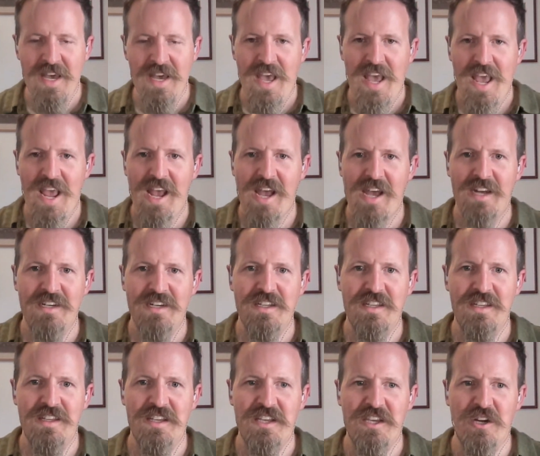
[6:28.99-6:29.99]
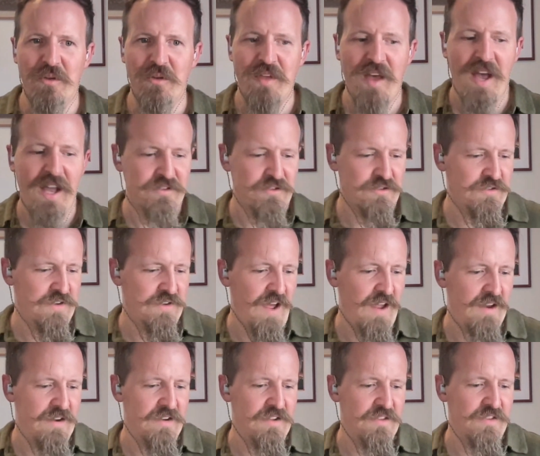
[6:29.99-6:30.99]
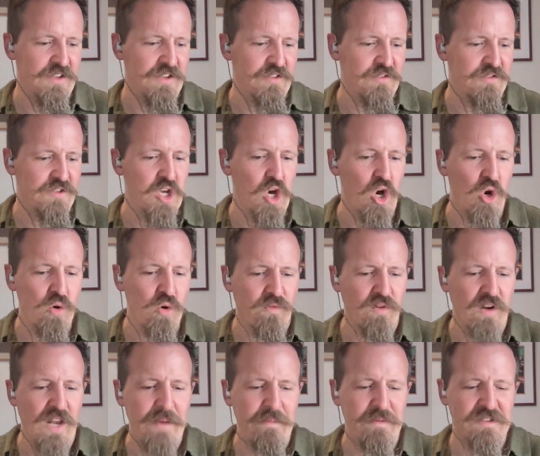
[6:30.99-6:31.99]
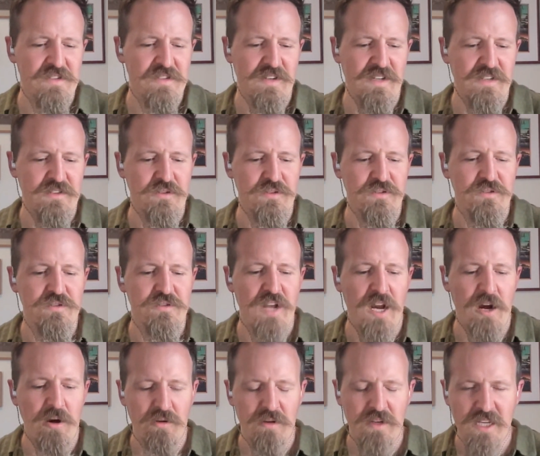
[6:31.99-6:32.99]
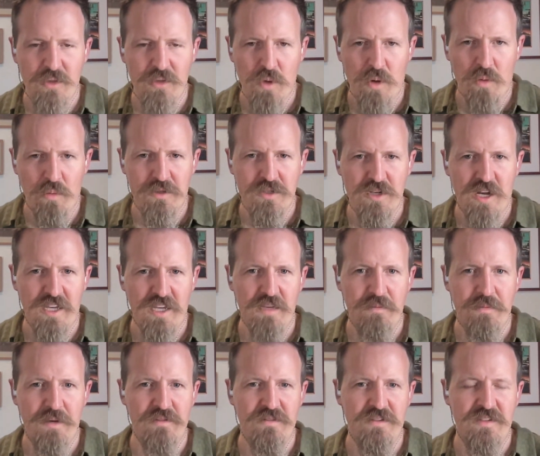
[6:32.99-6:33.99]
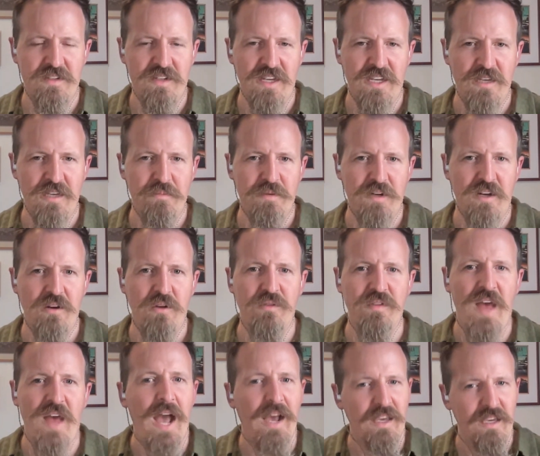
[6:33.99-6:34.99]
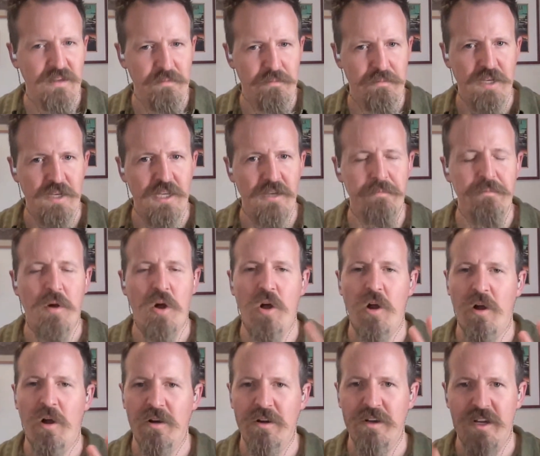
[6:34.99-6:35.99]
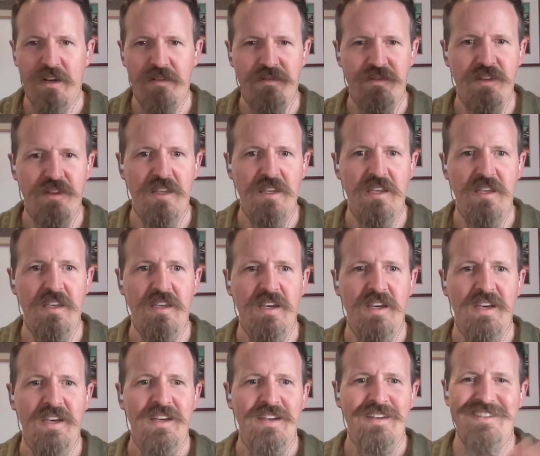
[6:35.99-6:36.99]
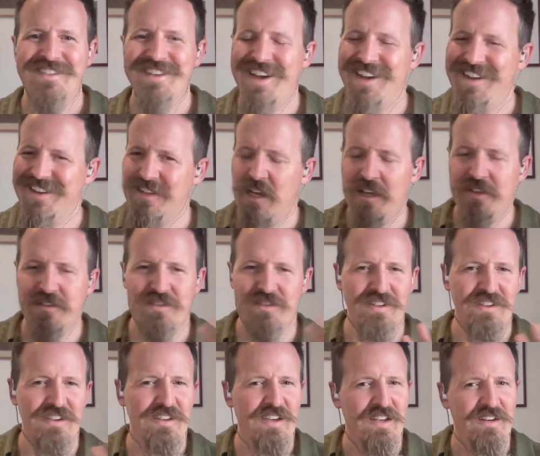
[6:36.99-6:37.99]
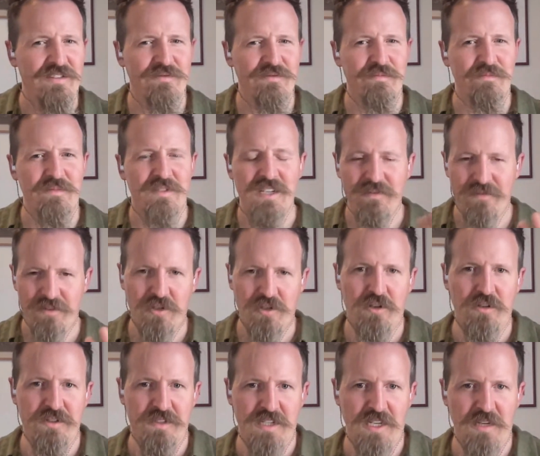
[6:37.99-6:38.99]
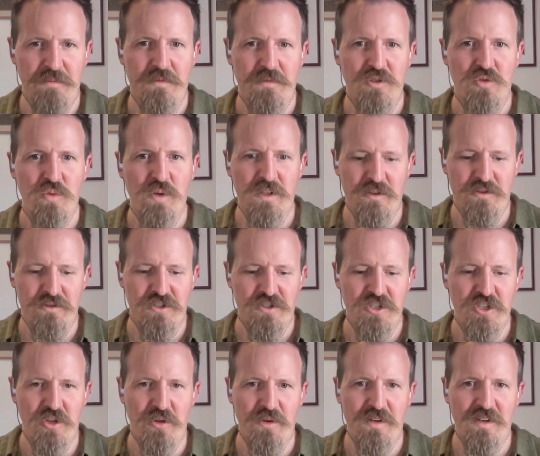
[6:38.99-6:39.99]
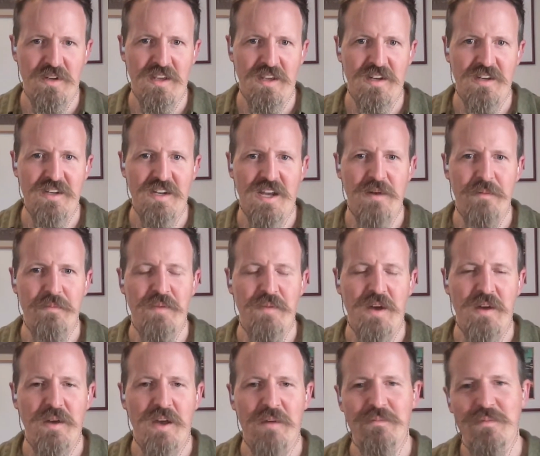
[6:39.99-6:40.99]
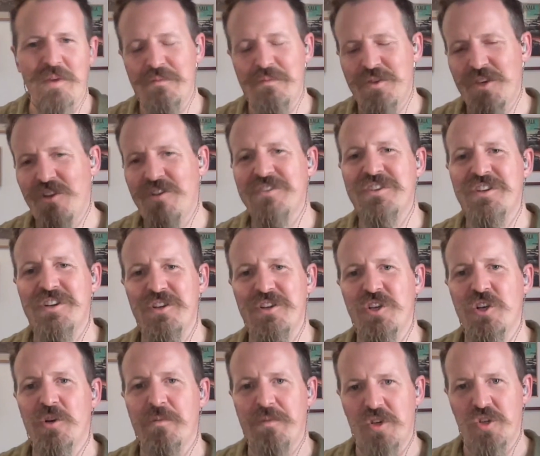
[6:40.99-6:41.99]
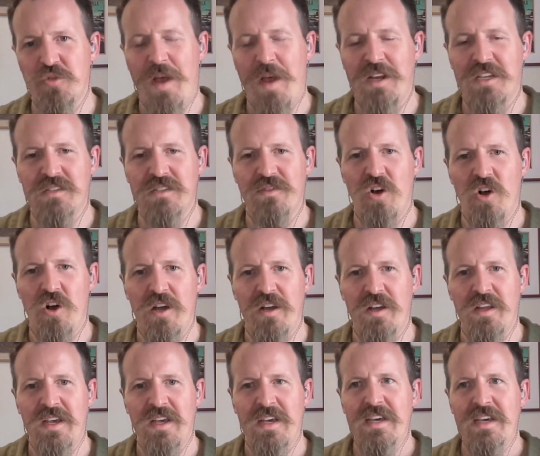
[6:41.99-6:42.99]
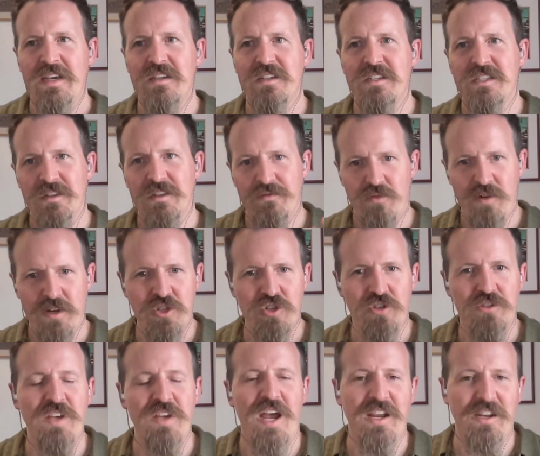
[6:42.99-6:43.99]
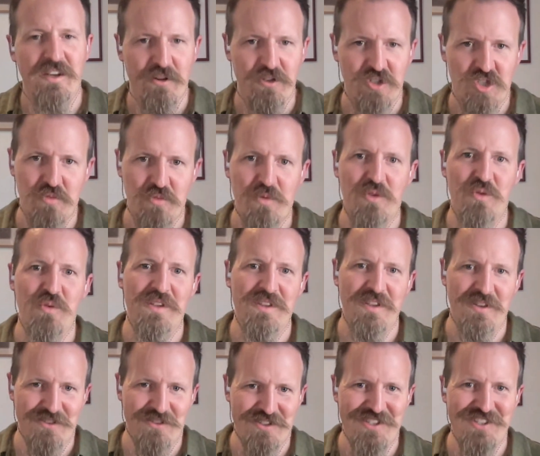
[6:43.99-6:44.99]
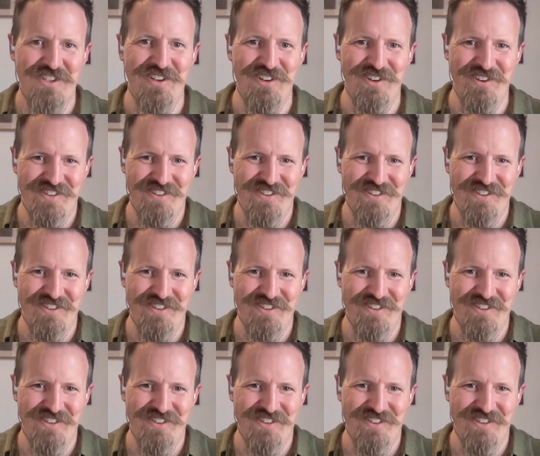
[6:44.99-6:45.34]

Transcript: And, that's not the overlap isn't necessarily what we're talking about today, but I know that can be part of the diagnostic kind of difficulty between those two. And I'm curious to hear your perspective on differential diagnosis between those two.